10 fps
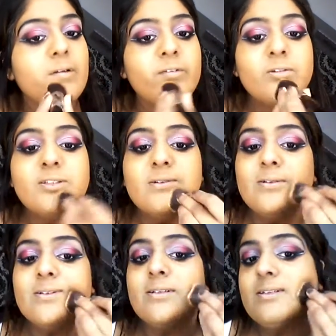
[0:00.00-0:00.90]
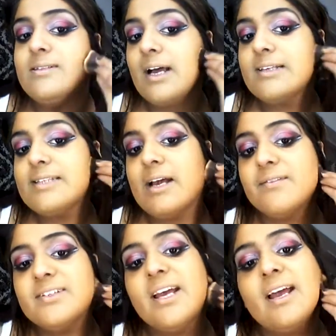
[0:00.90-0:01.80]
I've also ordered that set
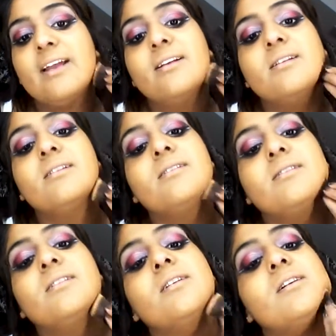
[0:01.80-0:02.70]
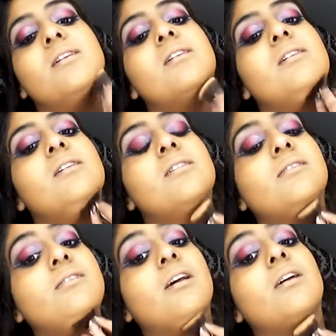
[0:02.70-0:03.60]
of 10
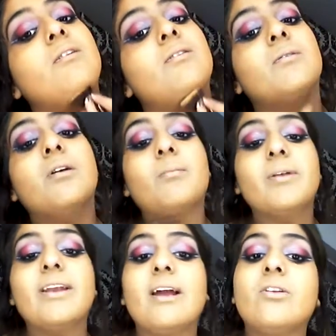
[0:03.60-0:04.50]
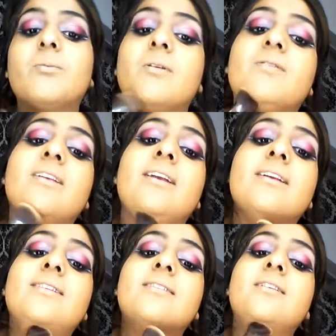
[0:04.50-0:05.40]
so I'm going to get double of
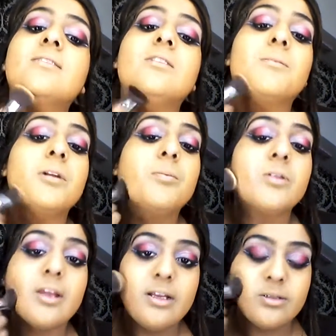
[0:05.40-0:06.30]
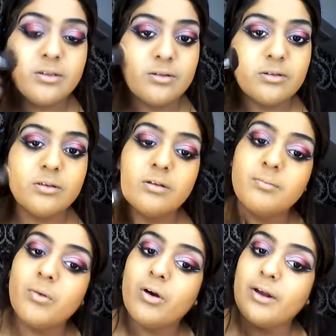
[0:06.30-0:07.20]
these so I'm going to put that into
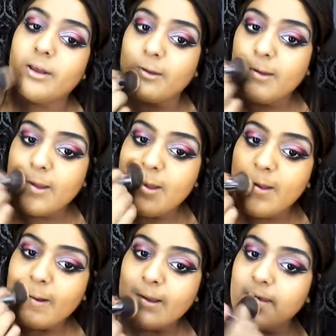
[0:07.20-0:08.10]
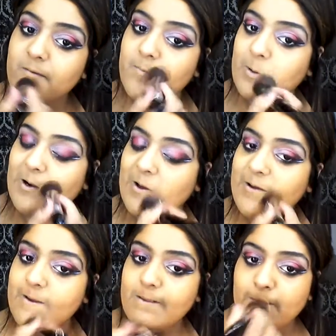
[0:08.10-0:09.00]
my kit for my
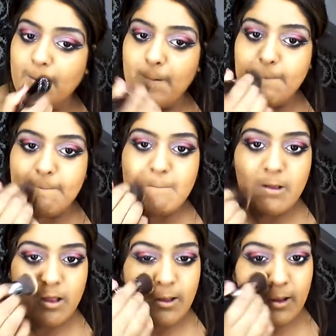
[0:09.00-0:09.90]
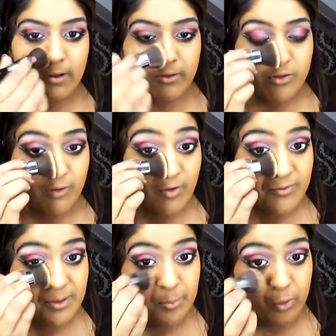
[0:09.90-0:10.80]
clients so I've
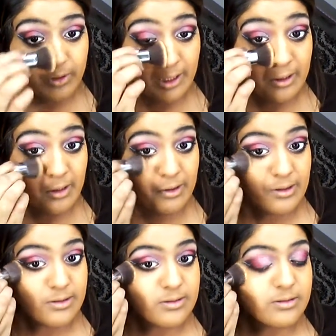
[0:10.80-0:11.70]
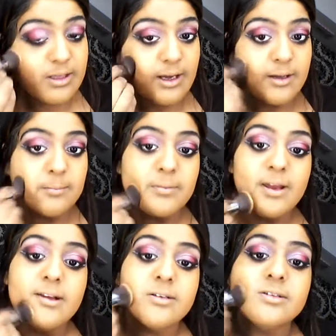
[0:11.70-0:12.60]
obviously brought that clients that um,
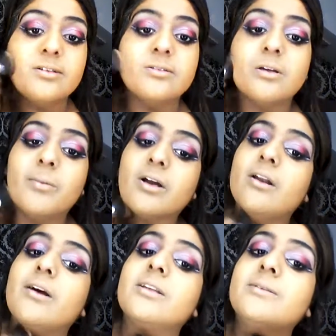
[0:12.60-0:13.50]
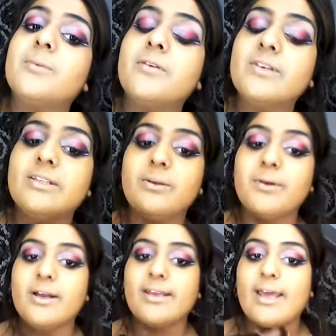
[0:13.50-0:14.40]
kit to use on my clients, but obviously
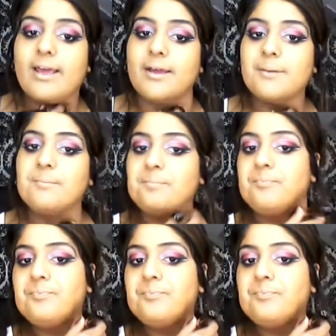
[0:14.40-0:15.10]
when I get um,